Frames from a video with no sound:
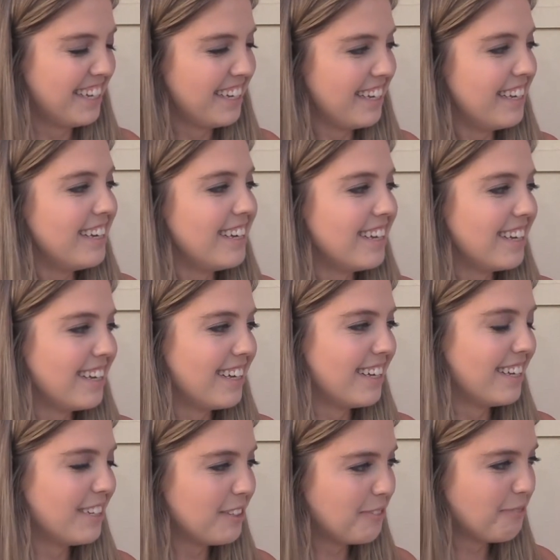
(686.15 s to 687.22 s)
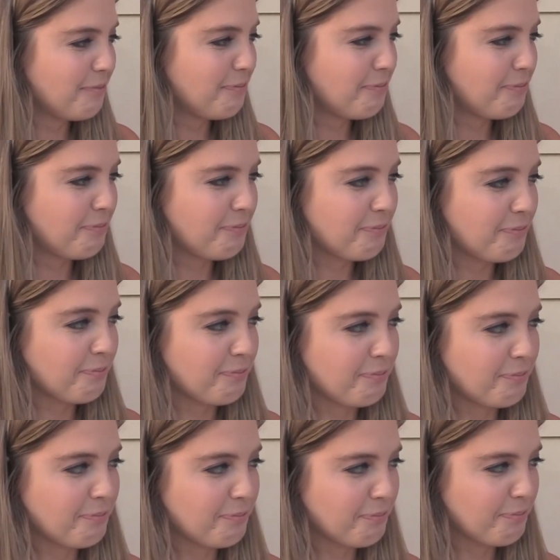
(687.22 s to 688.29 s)

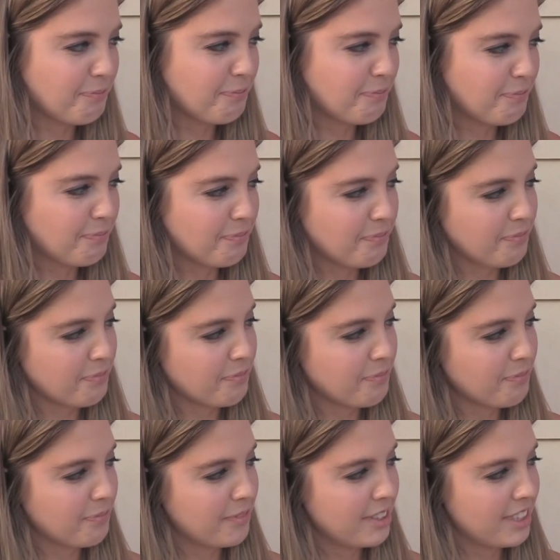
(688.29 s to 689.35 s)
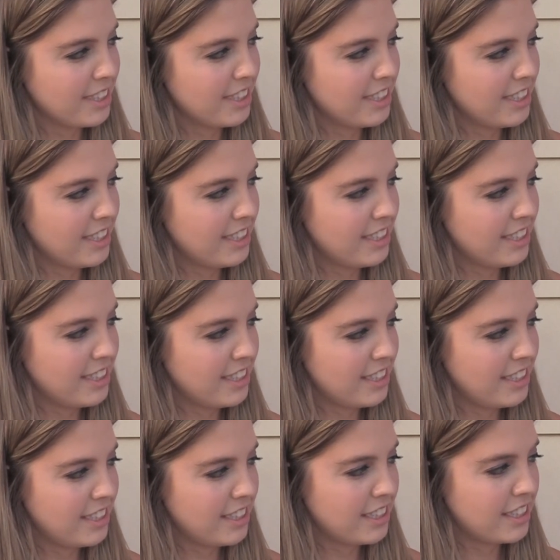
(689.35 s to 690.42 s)

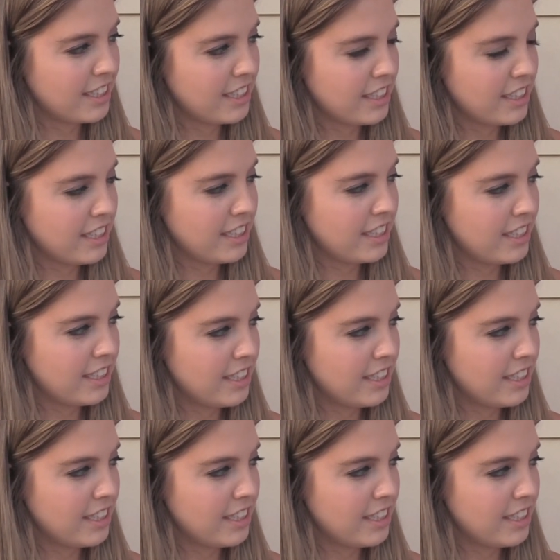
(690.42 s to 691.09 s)
(silent)